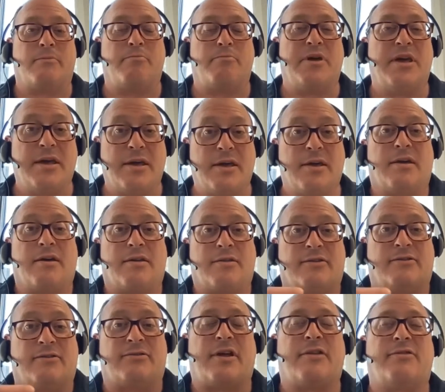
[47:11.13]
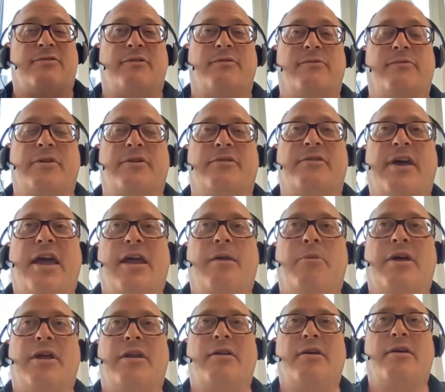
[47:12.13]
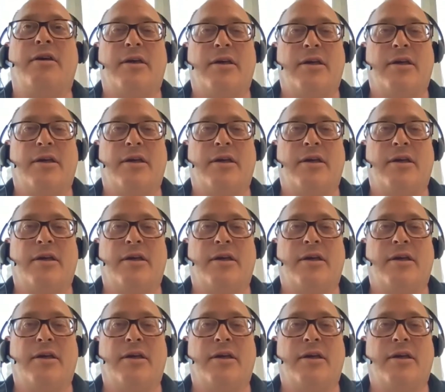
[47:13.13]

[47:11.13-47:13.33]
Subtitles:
being this sense of containment,